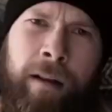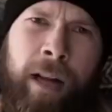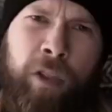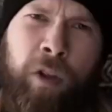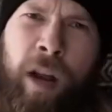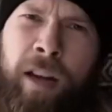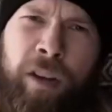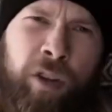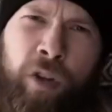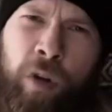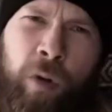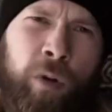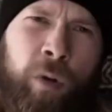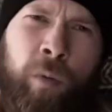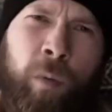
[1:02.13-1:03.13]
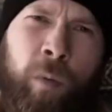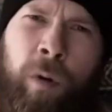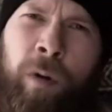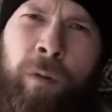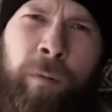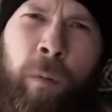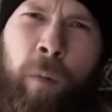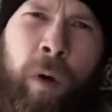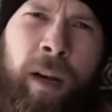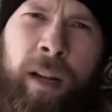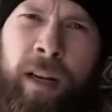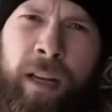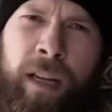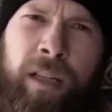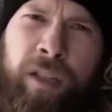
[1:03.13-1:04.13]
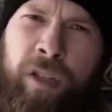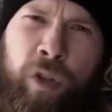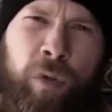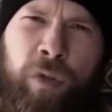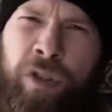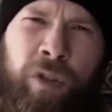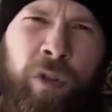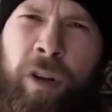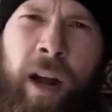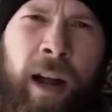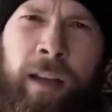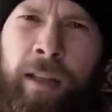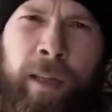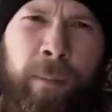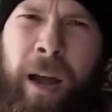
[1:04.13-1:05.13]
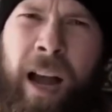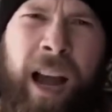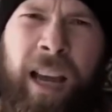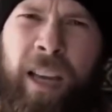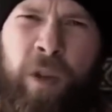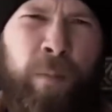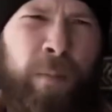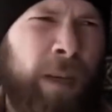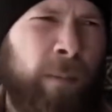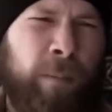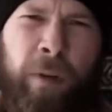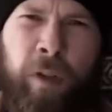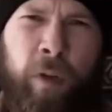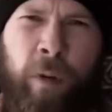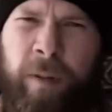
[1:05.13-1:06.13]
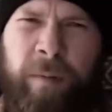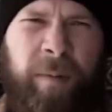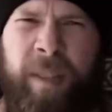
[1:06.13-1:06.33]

I tried to show you the world for what it is, and you stood idly by. You people, you're,